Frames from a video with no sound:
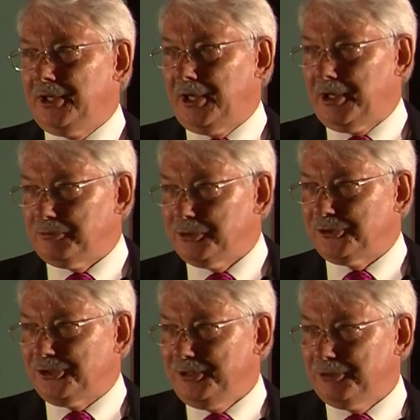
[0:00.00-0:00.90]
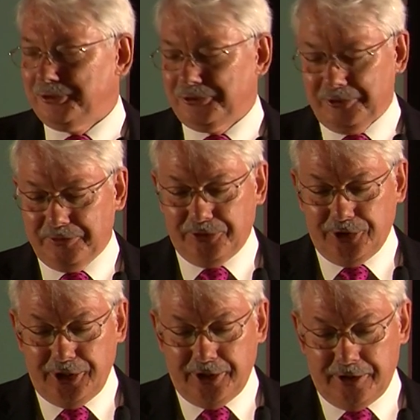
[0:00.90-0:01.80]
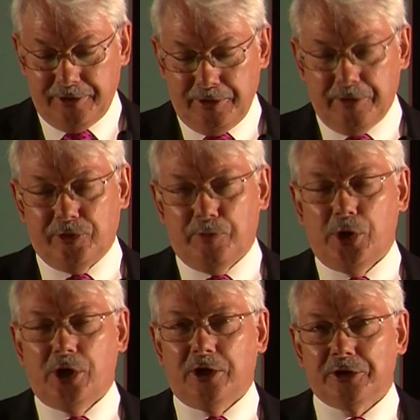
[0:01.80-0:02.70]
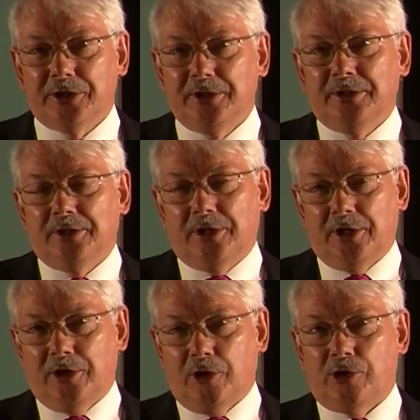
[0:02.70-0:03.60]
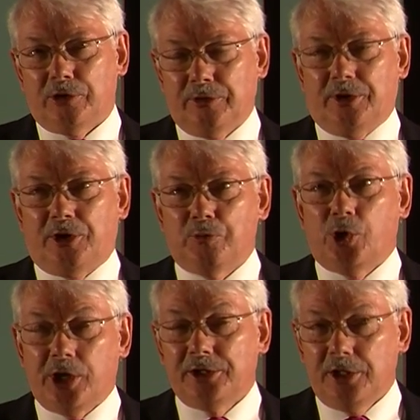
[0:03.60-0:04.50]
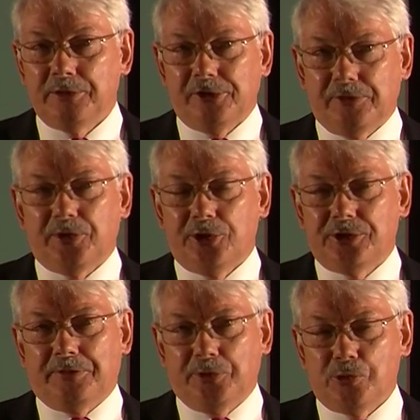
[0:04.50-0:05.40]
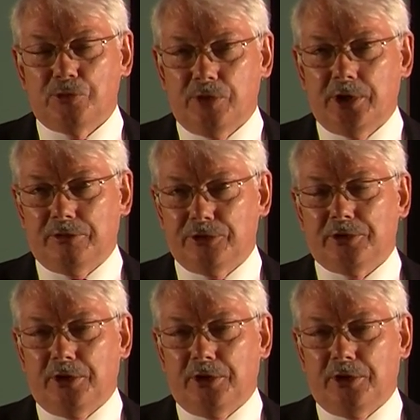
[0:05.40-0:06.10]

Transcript: uh, receivers of the, uh, of the mark uh, on, on what I know is a very difficult road.